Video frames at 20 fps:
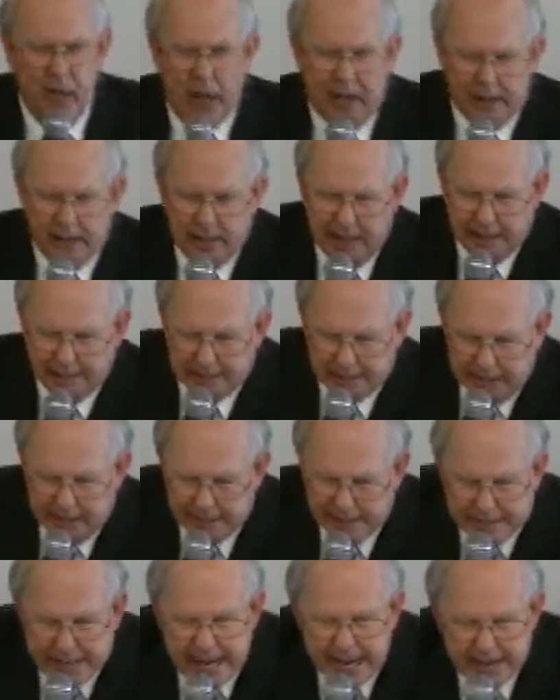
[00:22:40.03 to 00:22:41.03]
a, a,
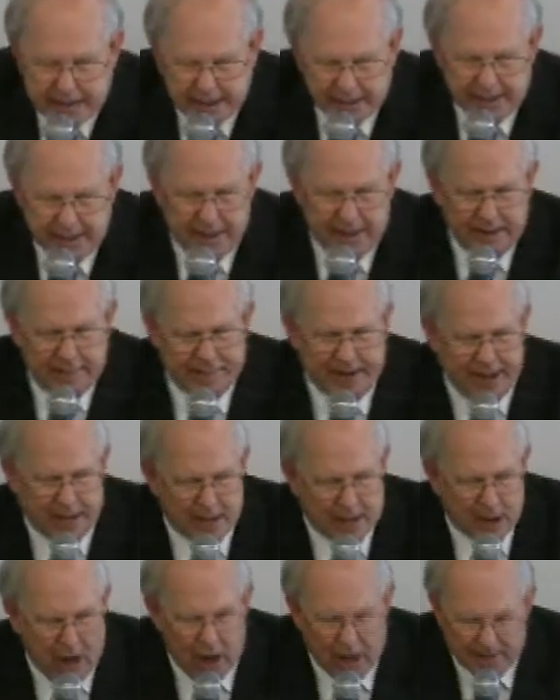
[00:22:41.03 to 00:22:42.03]
a deacon, if I
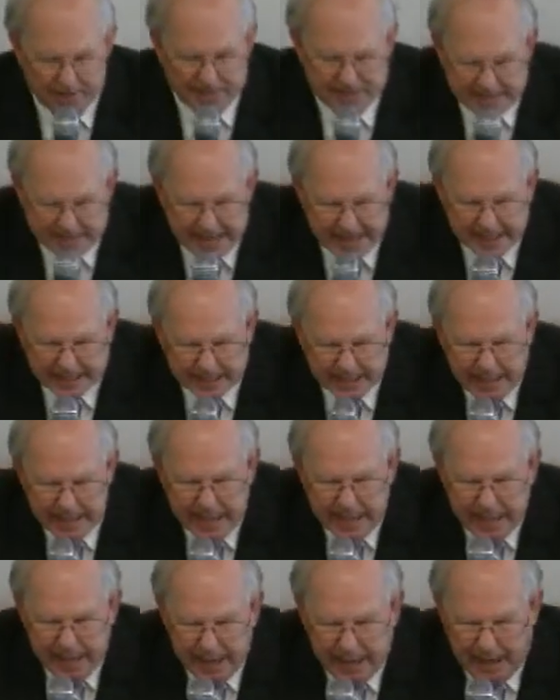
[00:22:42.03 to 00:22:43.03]
can call him a deacon.
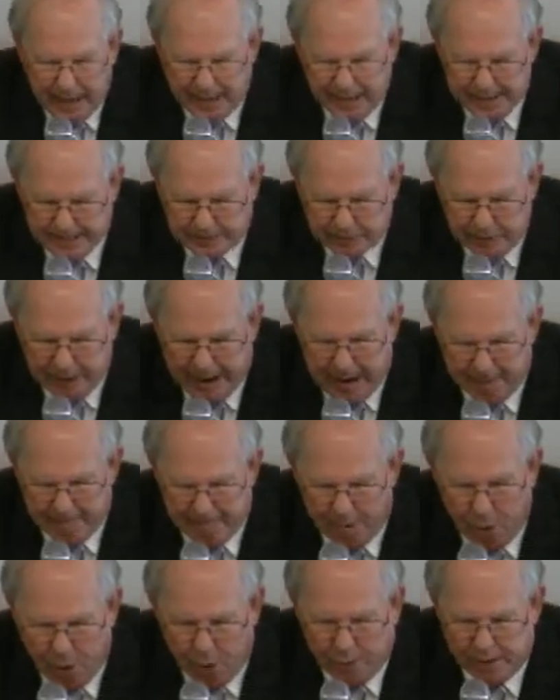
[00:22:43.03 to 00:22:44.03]
Uh, he's on our
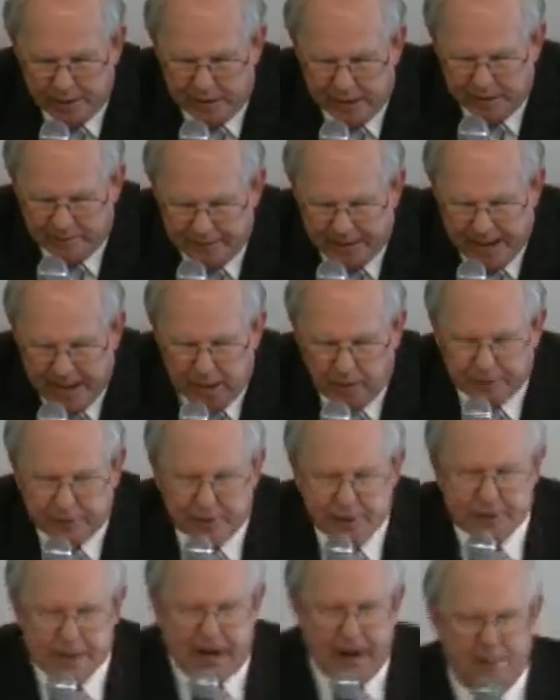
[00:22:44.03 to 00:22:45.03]
board of
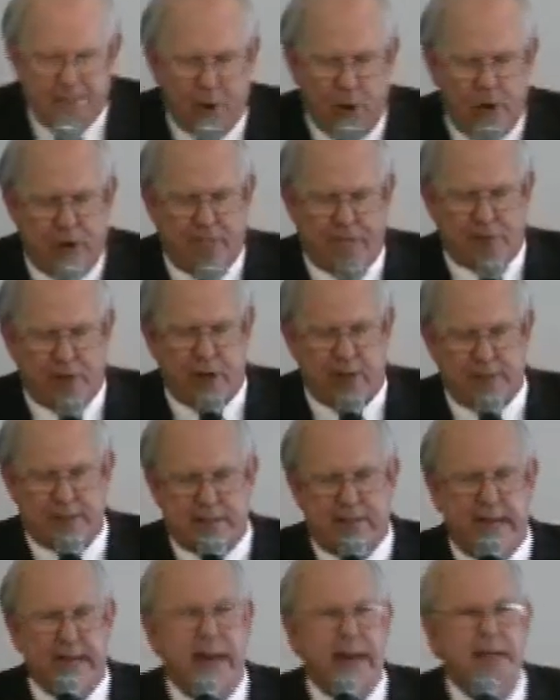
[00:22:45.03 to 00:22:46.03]
elders, our board of
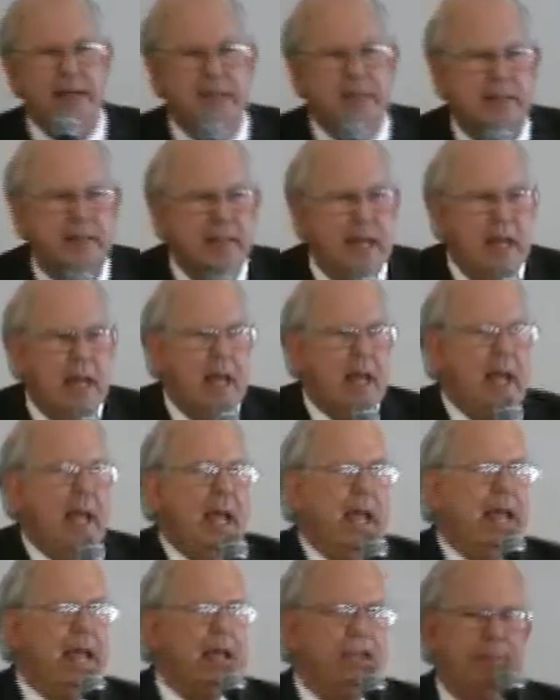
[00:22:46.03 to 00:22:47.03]
trustees.
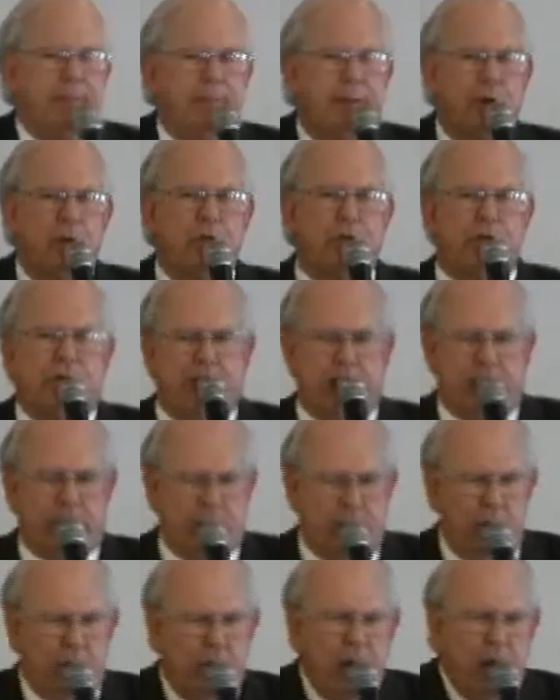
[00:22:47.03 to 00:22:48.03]
He is the most
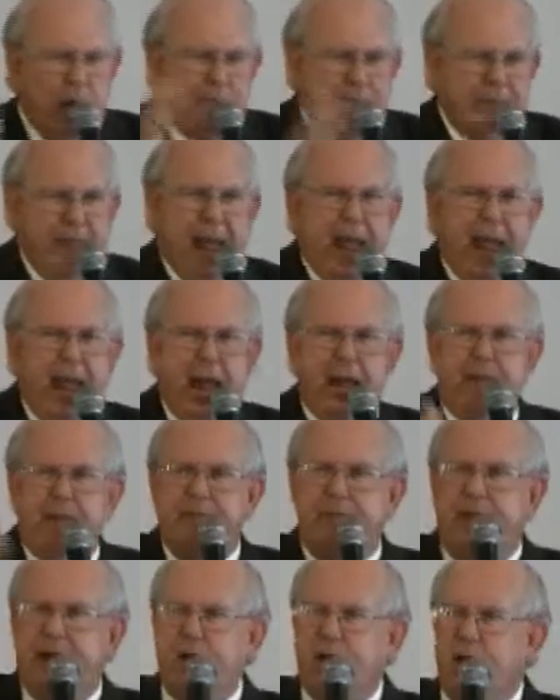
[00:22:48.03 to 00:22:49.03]
gentle
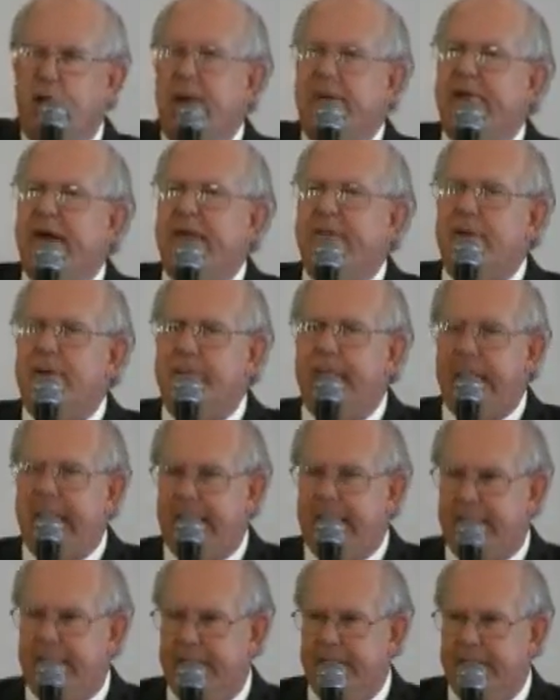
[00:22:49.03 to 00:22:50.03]
man that you have ever met.